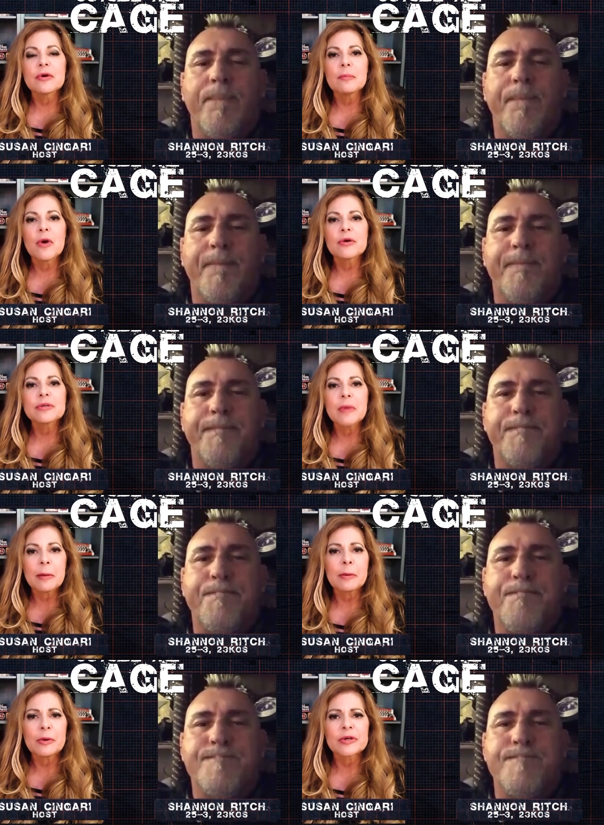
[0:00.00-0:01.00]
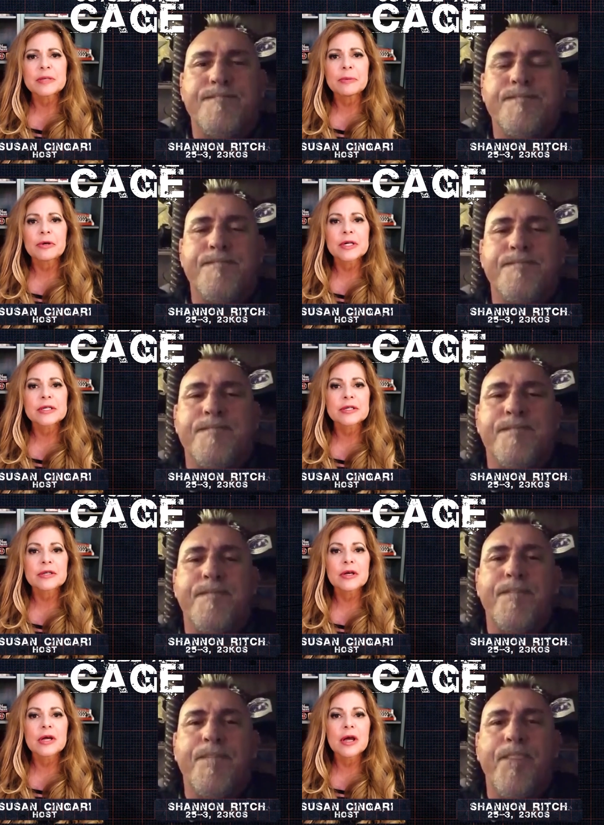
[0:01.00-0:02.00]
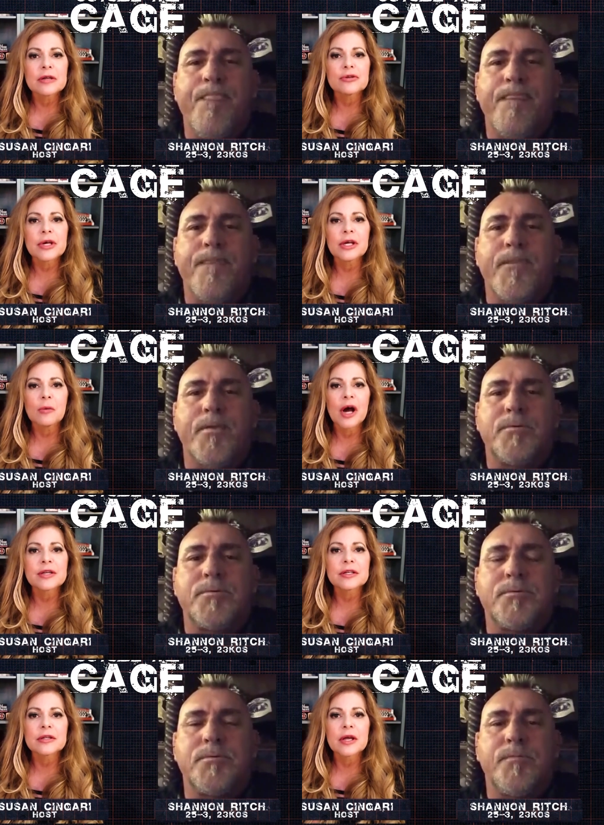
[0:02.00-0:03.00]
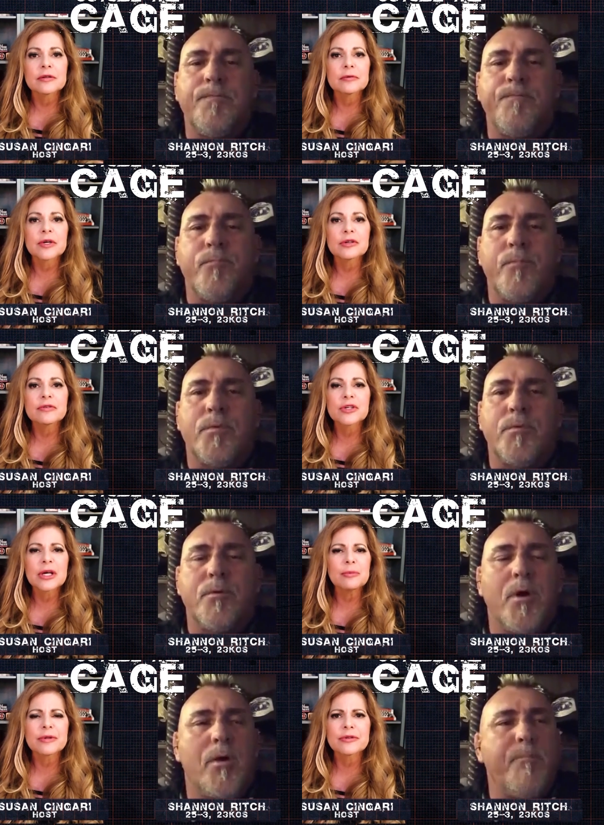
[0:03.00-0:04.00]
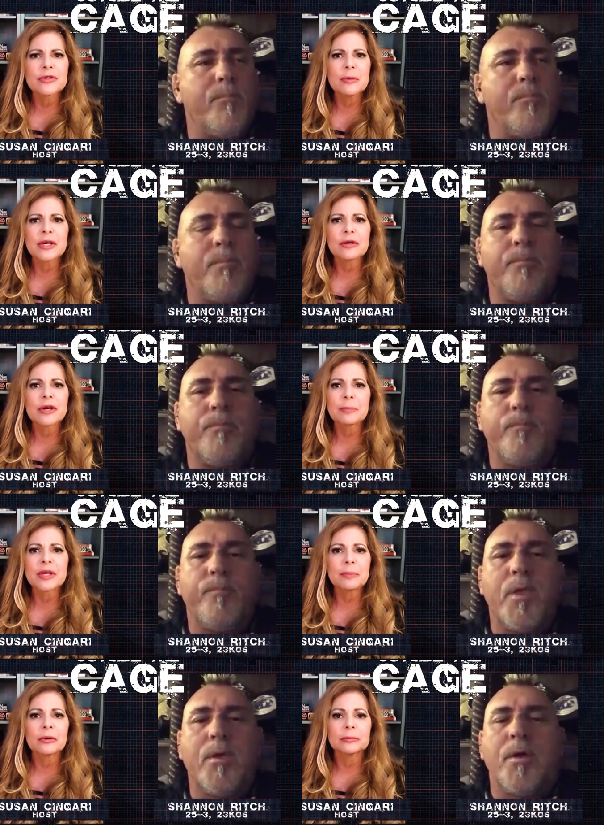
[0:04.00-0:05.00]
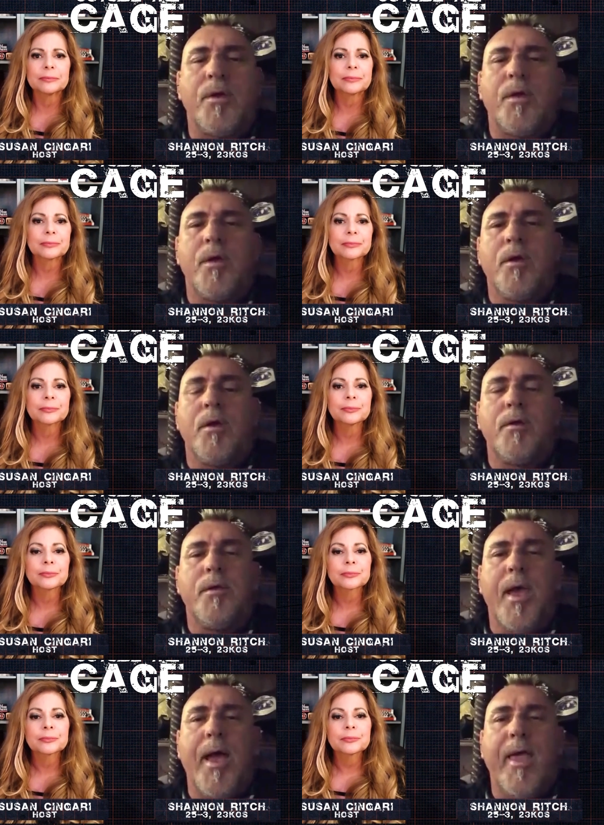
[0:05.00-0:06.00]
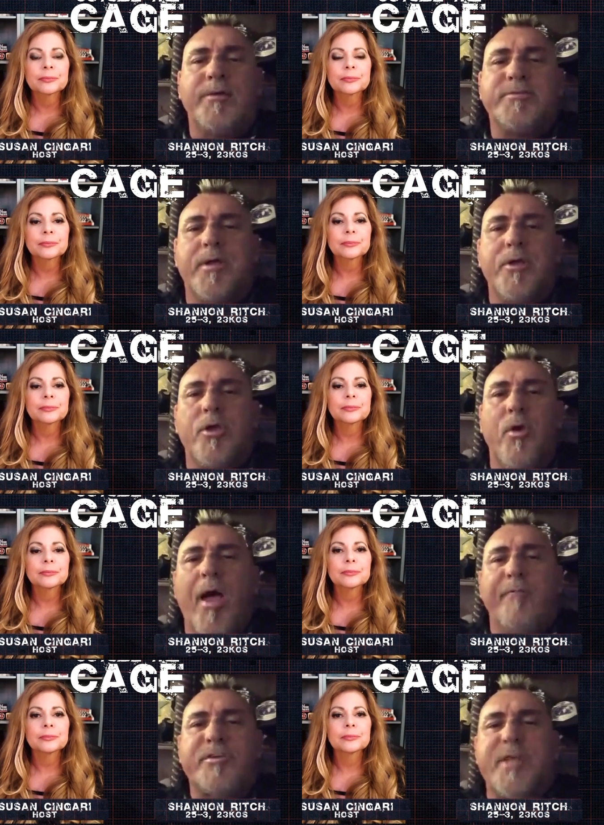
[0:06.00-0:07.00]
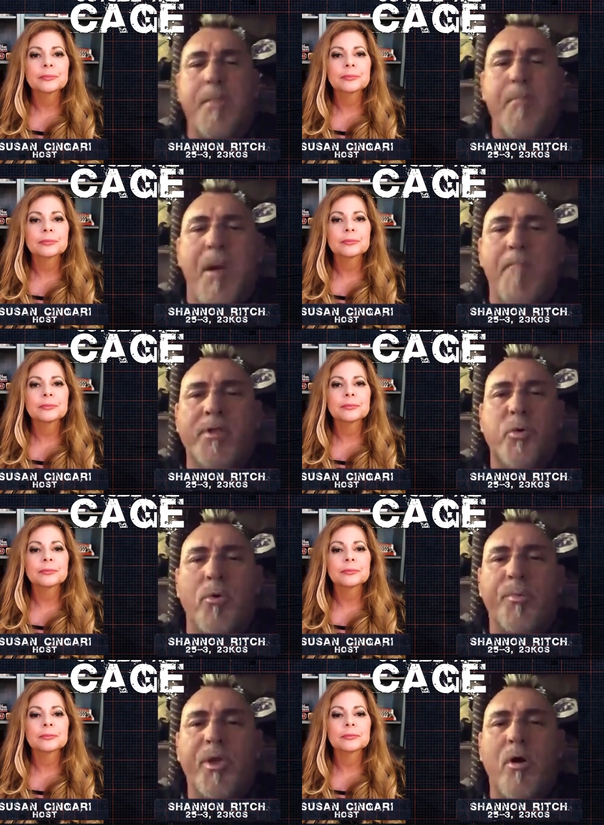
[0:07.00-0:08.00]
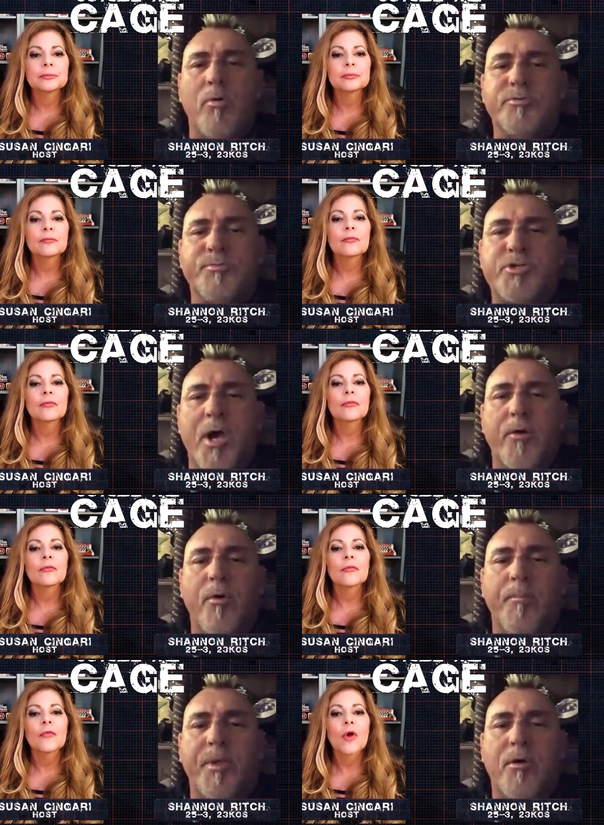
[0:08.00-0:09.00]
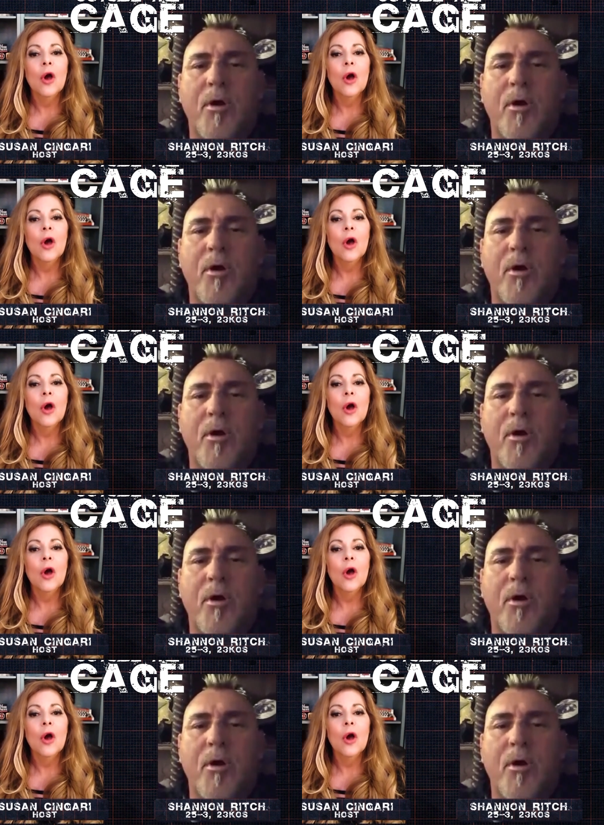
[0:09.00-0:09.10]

Speaker 1: the most memorable experiences uh, training-wise? Because you've trained with so um, many great people.
Speaker 2: Yeah, I guess, uh, you know, I have to say my mentor would be Carlos Machado. I